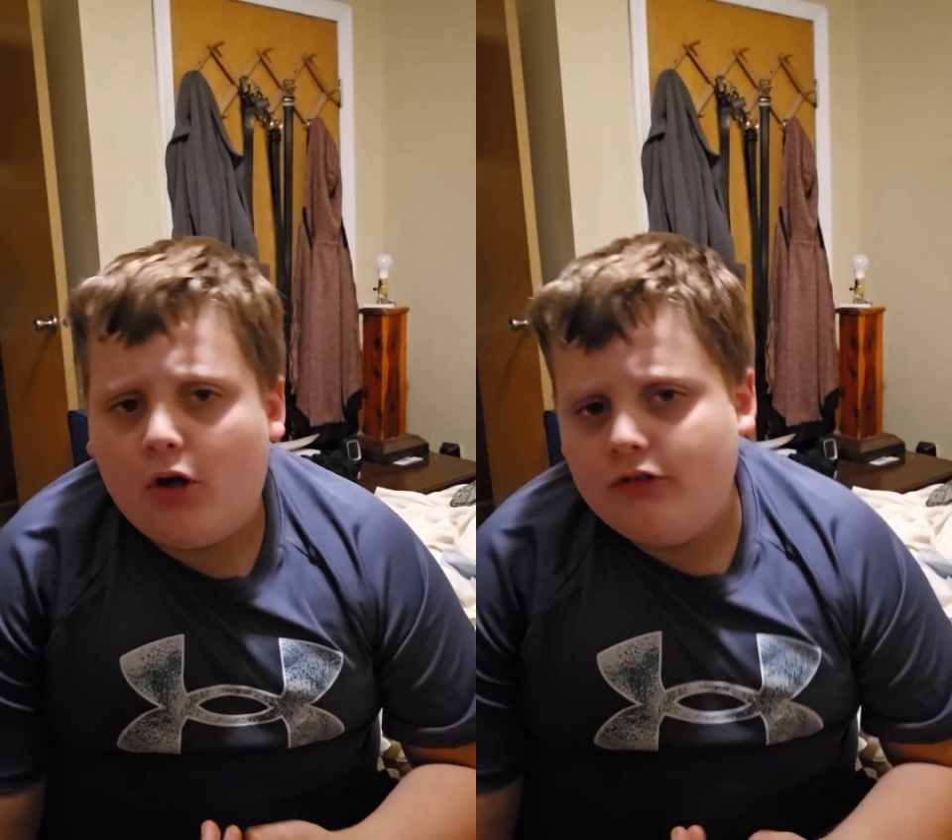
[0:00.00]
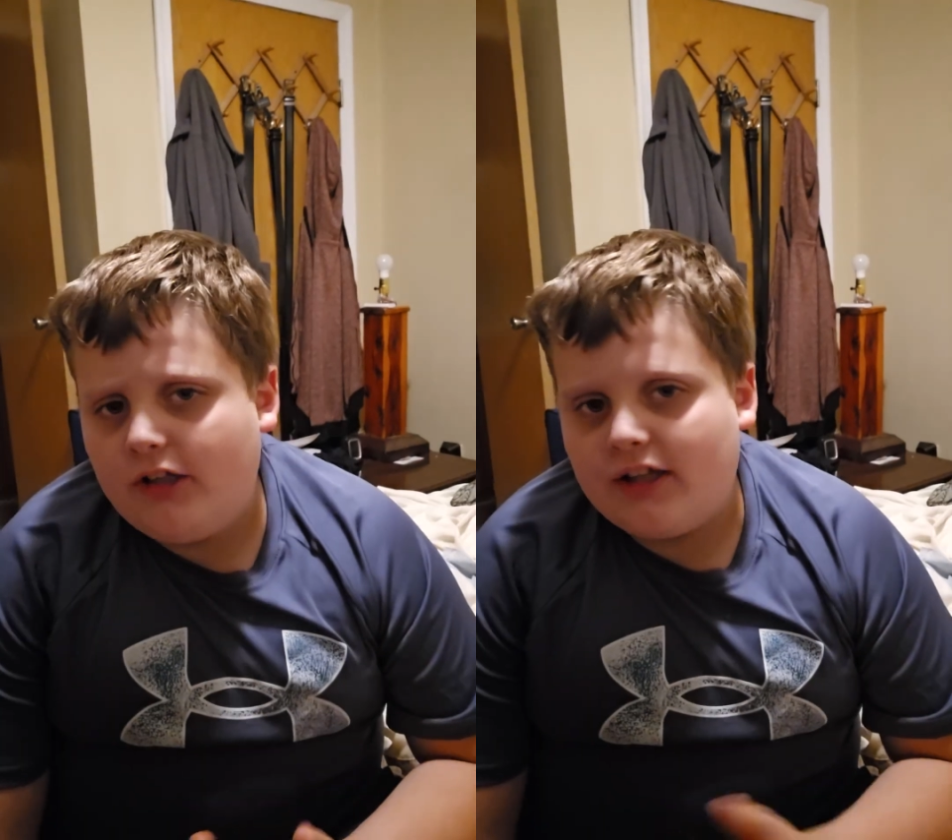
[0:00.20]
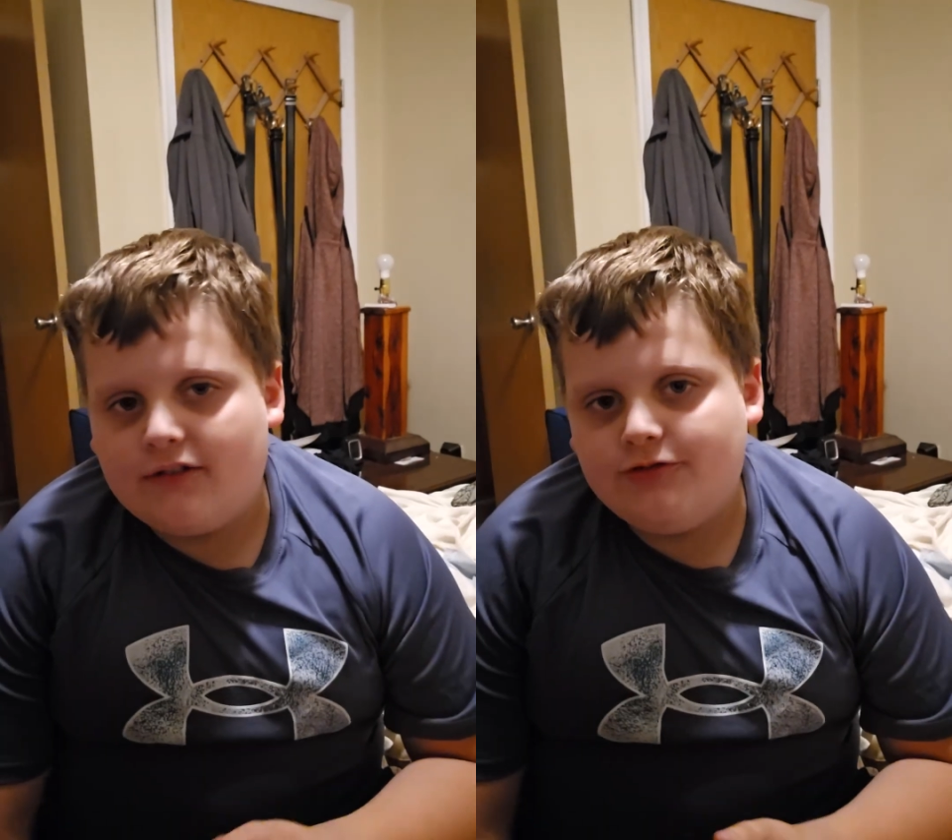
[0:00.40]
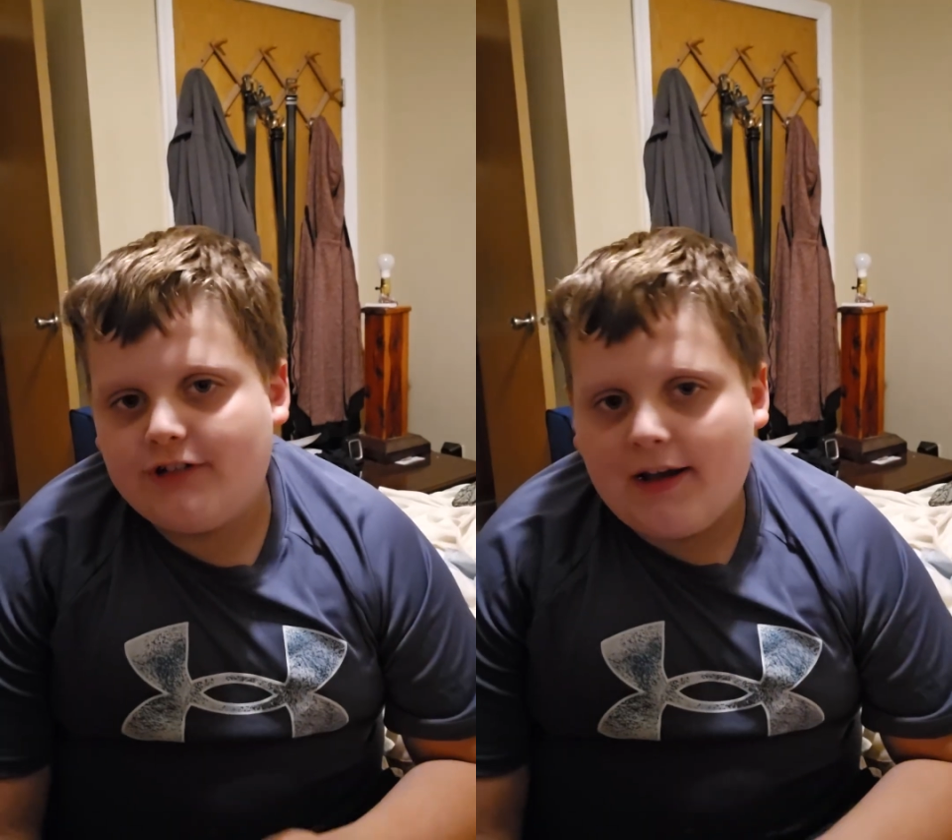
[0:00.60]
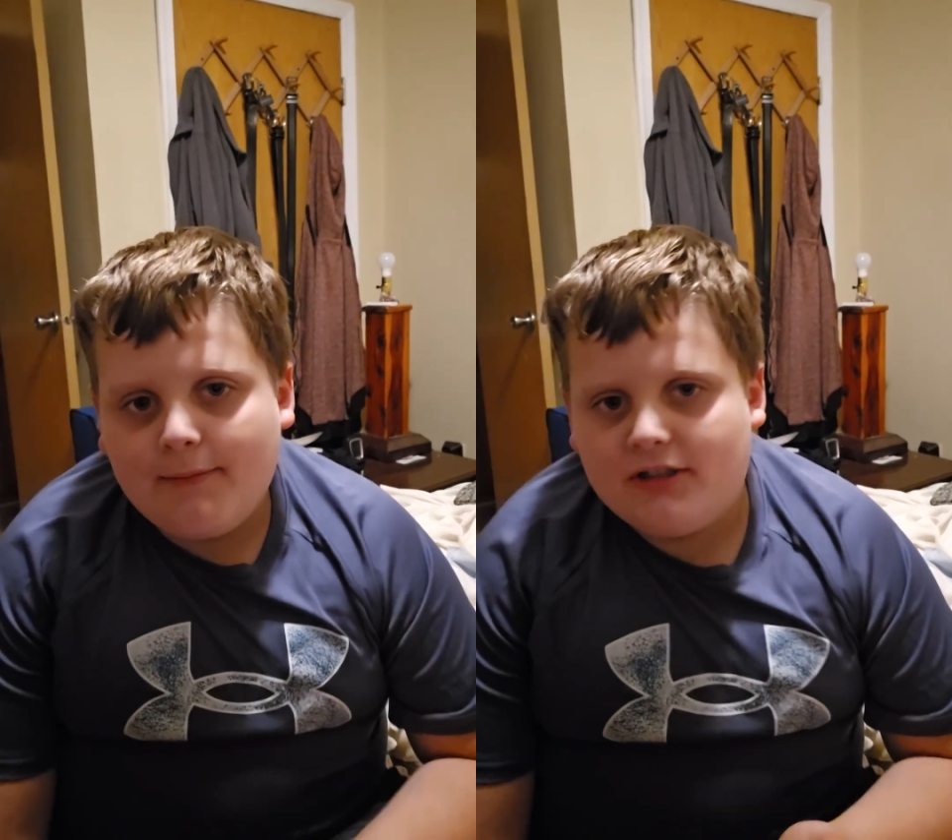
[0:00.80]
only like
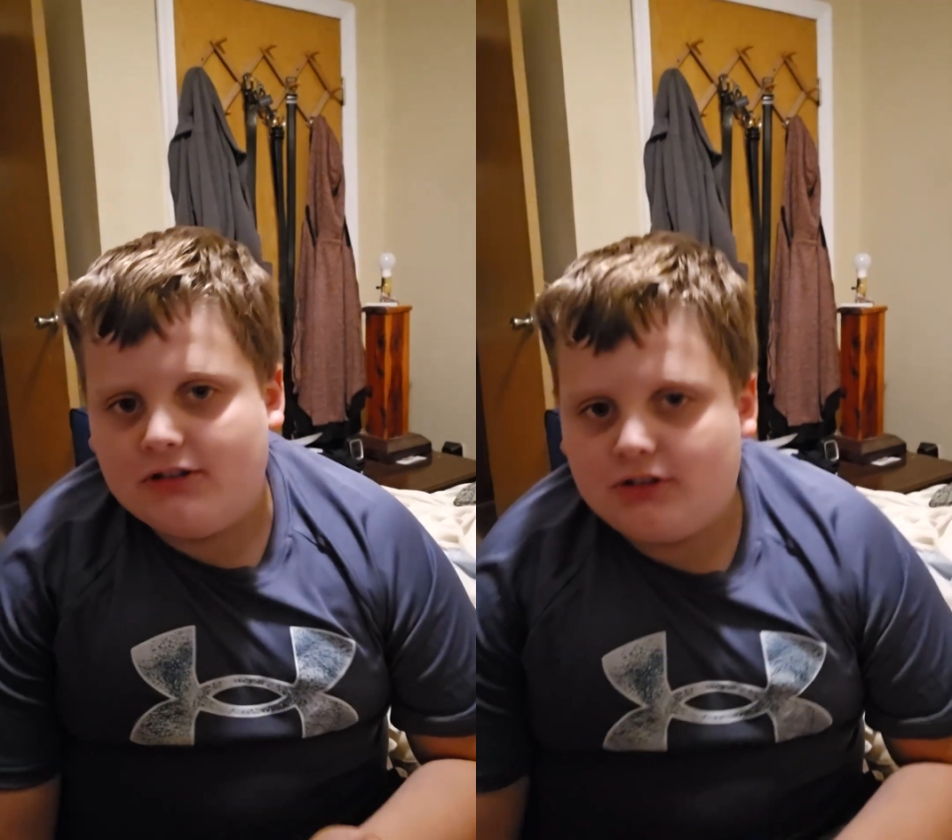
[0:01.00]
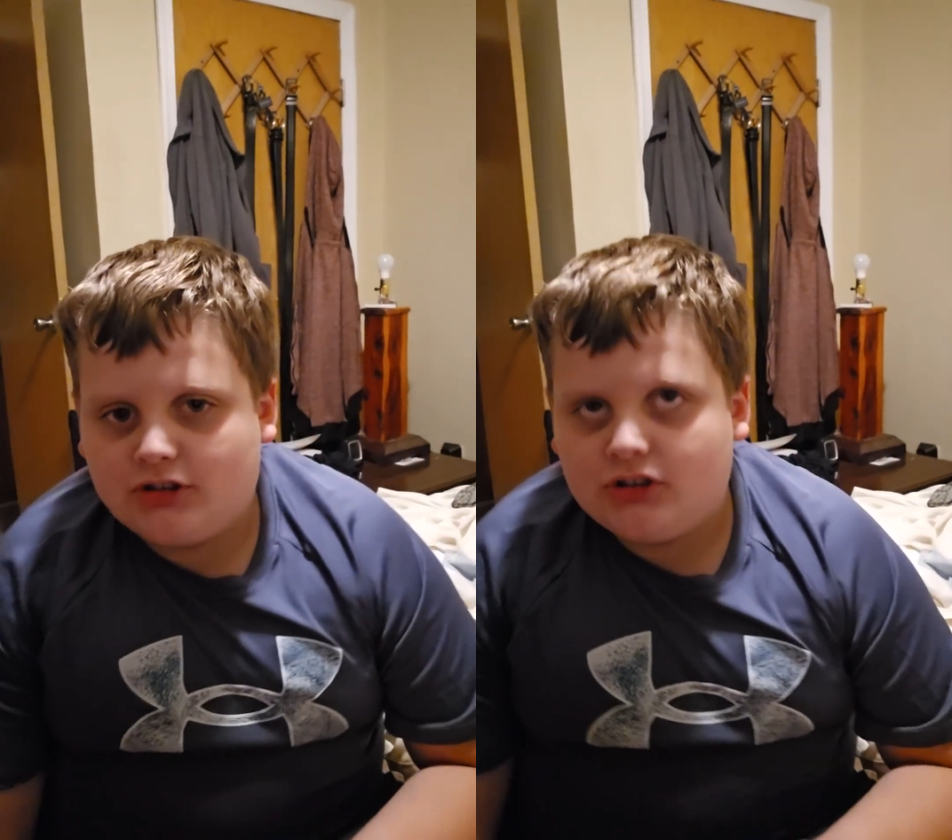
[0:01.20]
5 minutes.